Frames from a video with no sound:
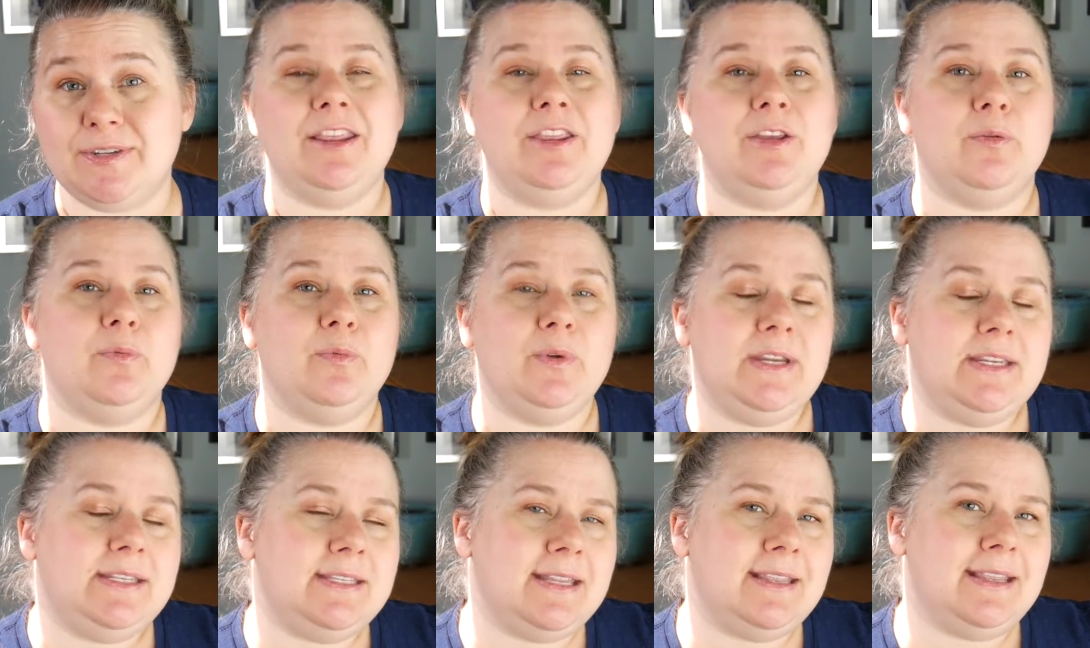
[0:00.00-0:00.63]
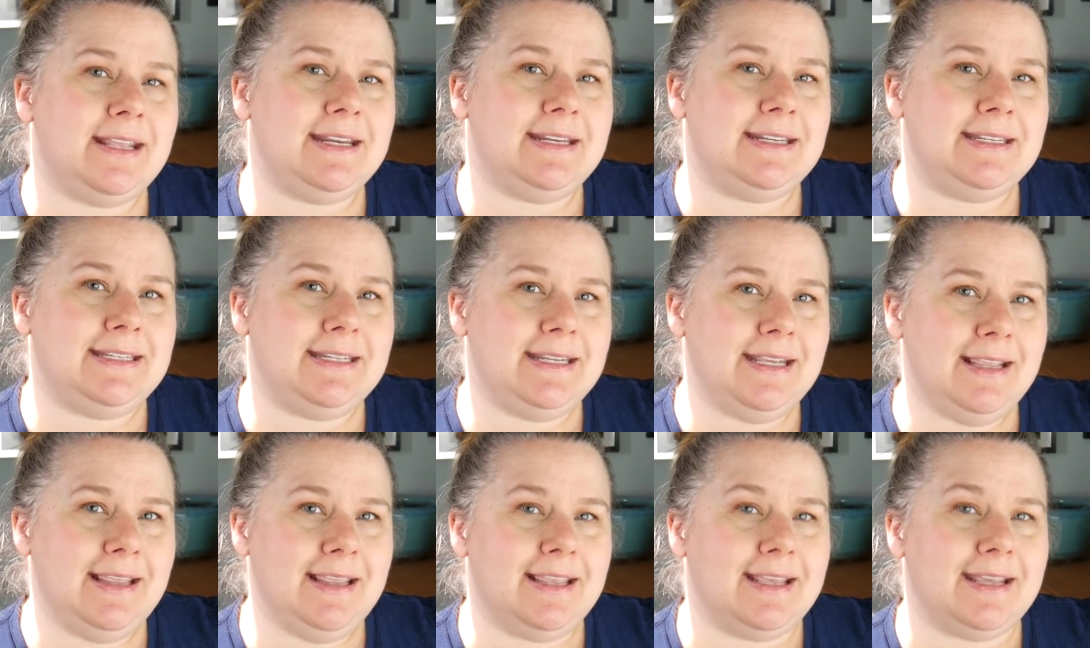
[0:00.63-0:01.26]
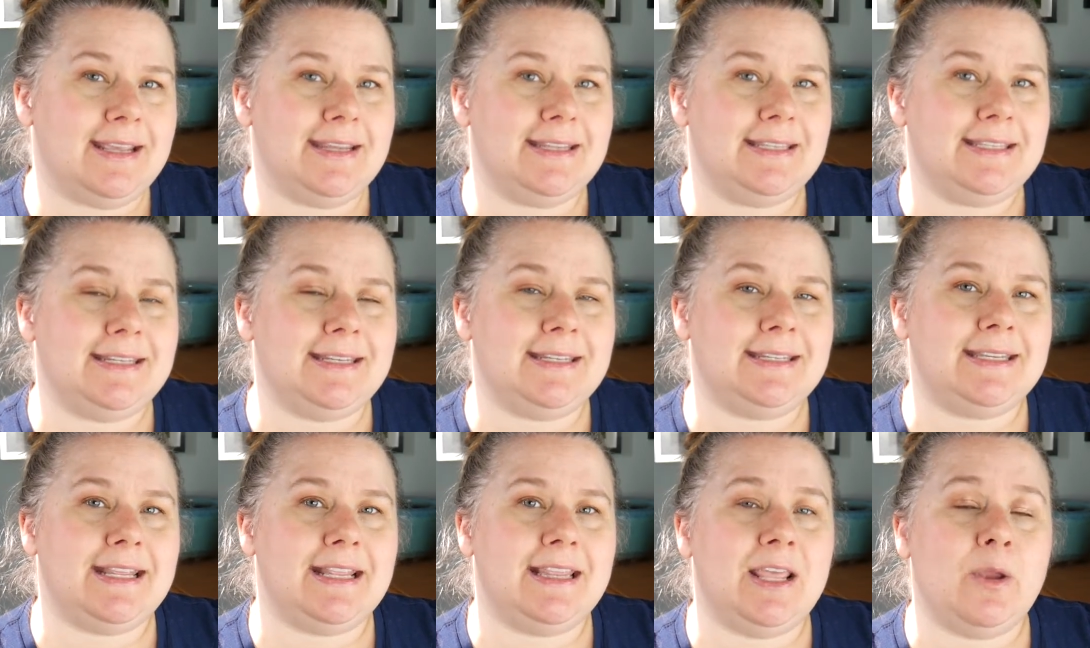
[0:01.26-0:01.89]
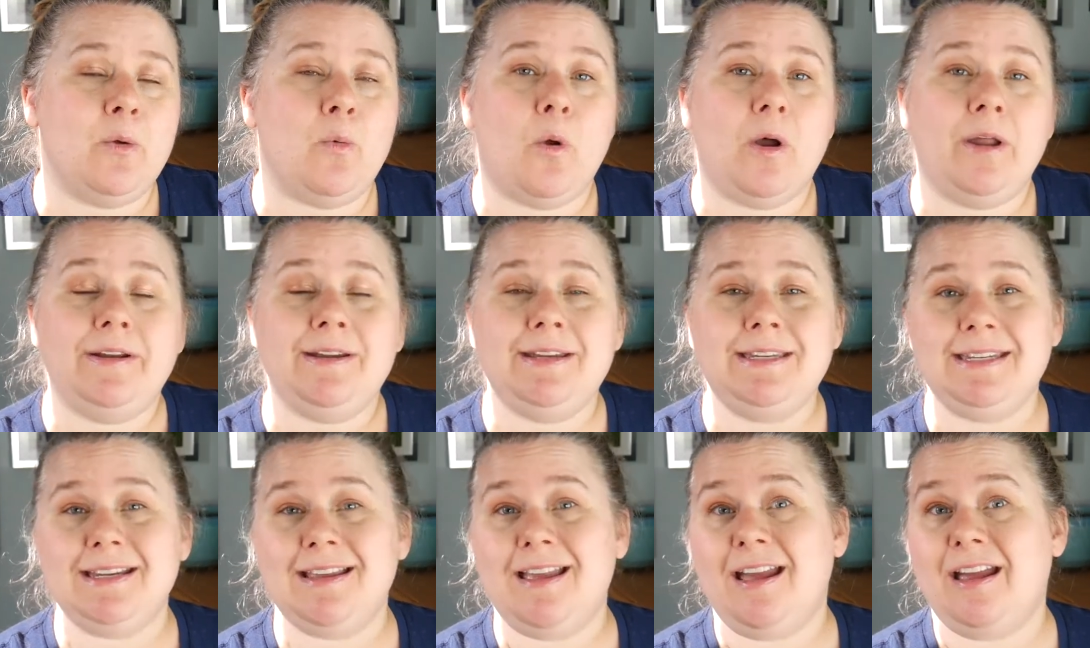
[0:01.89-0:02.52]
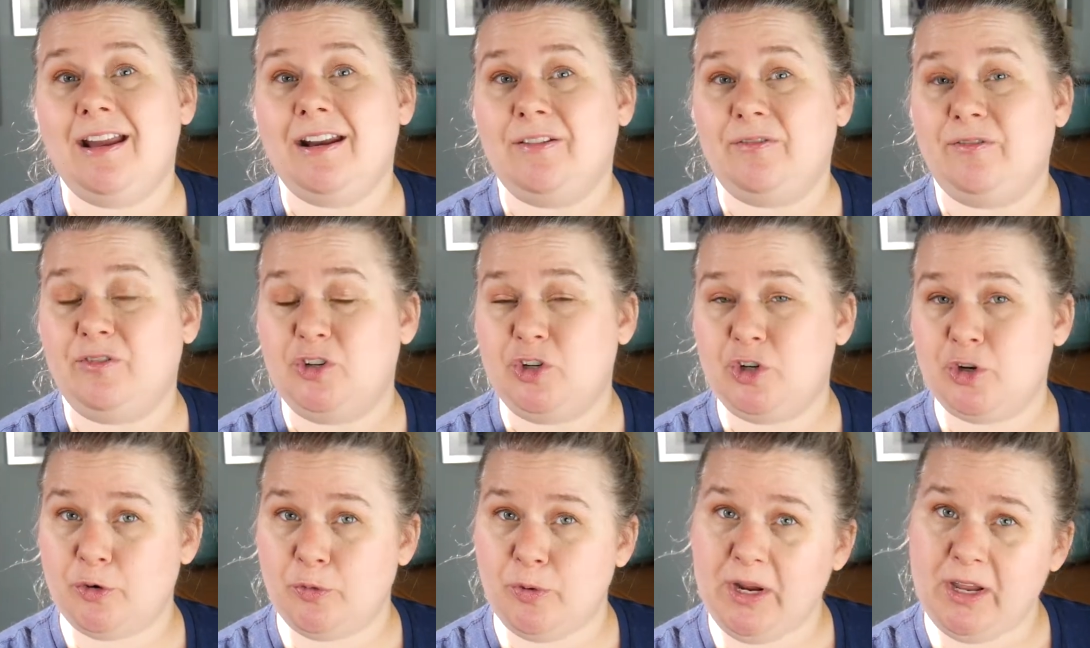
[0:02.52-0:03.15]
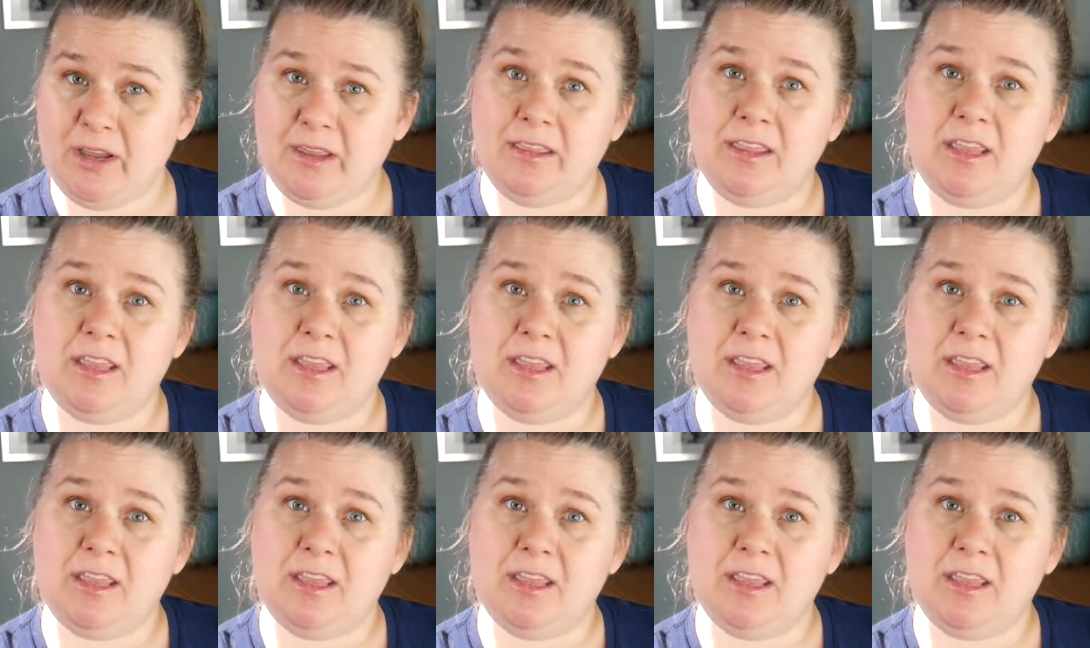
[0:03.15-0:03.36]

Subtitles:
And the reason they did this is that they wanted to kind of trick